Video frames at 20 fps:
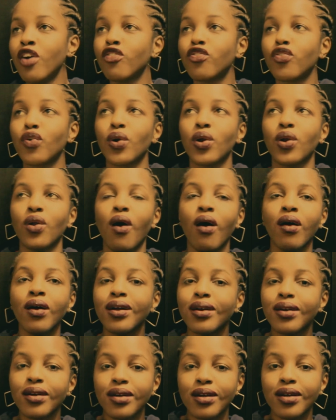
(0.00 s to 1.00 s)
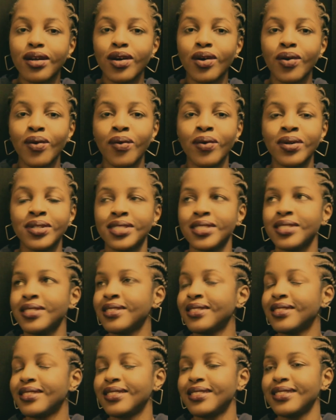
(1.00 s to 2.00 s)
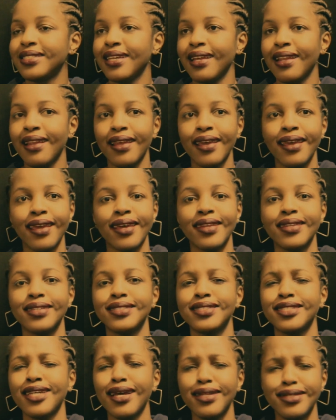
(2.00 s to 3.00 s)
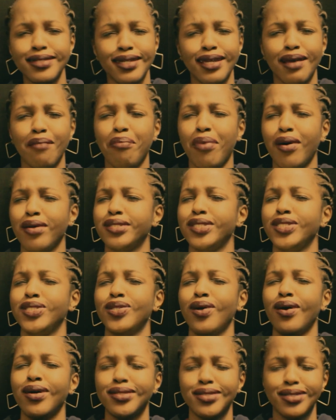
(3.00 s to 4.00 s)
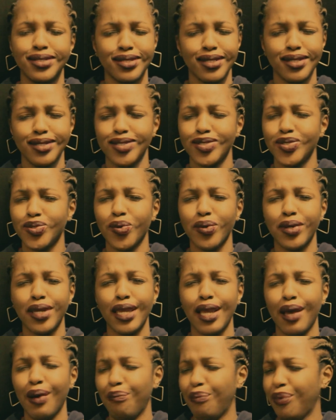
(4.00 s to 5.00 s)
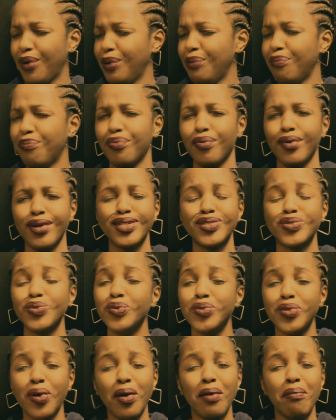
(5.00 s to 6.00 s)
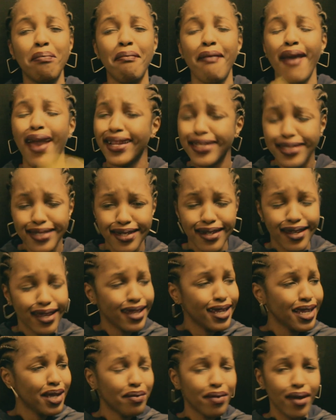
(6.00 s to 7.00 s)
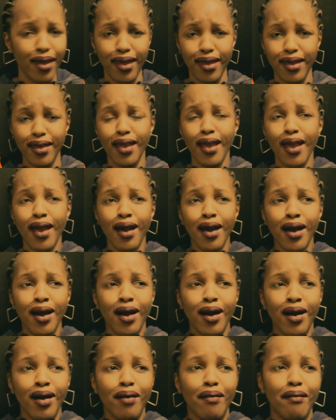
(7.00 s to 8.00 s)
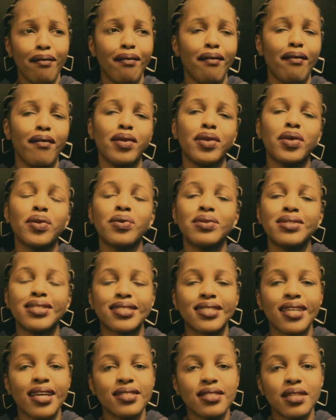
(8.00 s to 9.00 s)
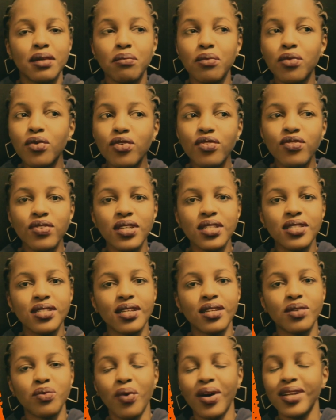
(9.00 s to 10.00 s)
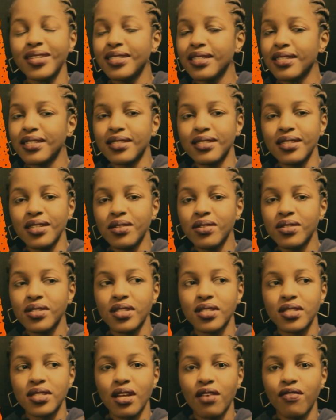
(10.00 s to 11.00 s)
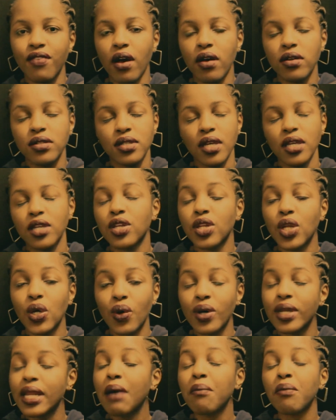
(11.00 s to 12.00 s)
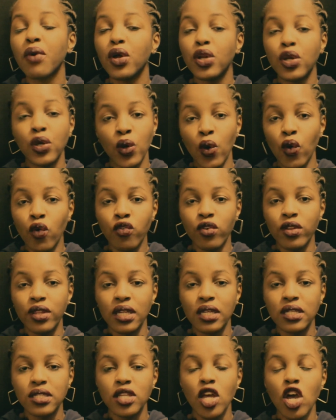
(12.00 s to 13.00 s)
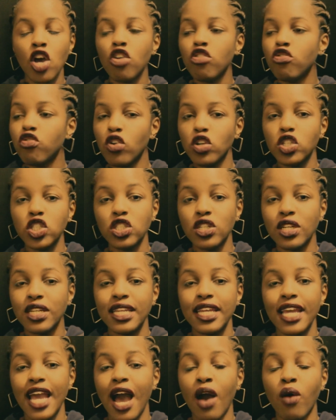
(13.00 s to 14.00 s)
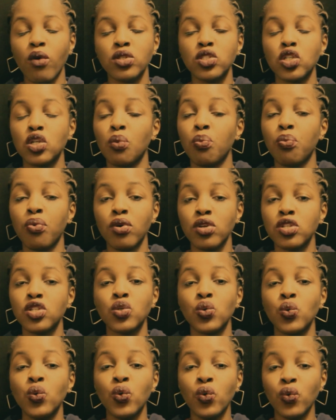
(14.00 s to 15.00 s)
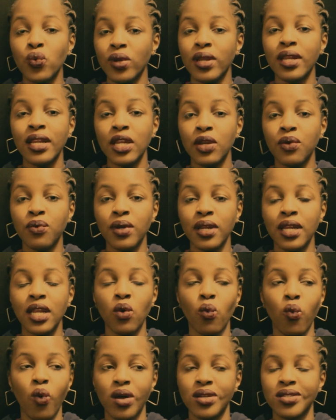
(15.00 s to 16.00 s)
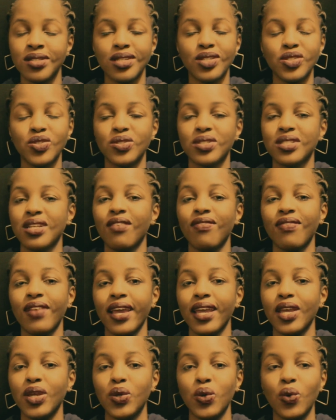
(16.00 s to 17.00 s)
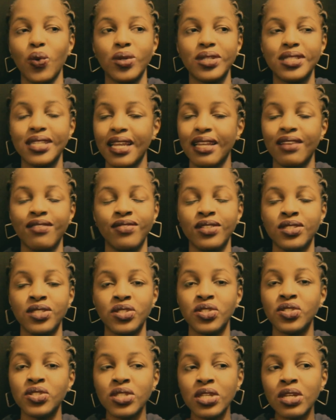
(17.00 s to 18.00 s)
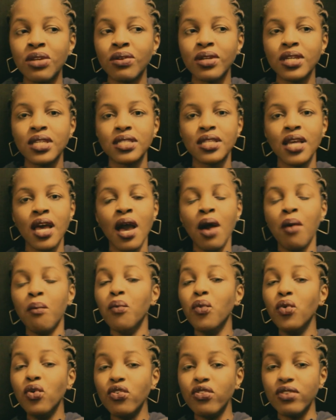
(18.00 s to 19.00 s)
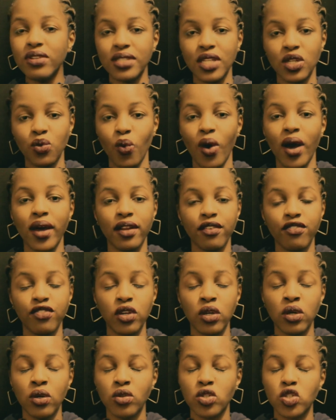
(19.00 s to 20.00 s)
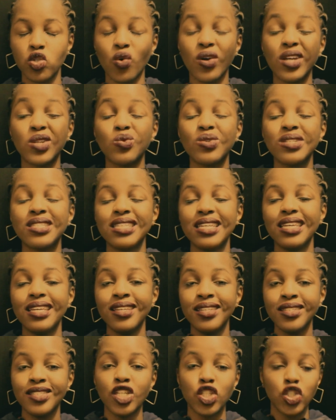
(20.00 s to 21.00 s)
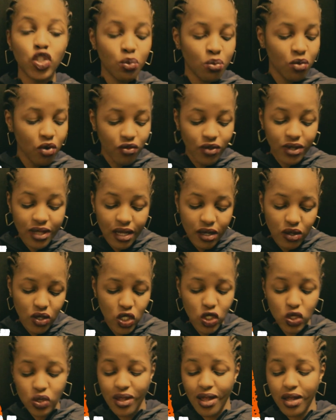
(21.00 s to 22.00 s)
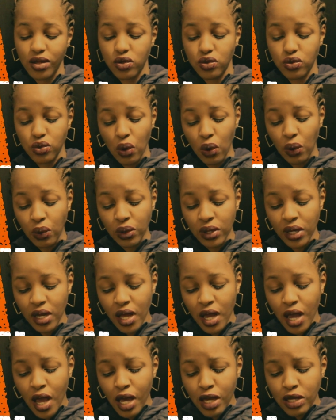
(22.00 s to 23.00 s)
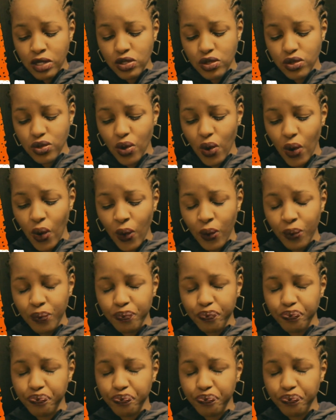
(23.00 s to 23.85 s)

for longer, or just chilling and chatting about nonsense, talking about boys who don't matter anyway, or, you know, discussing movies and watching series and stuff, I was like, you know what, I'm gonna go for this. Fortunately, I wasn't a person who really, really was into stuff like your television series, movies and what have you. So it was easier to move into that zone. So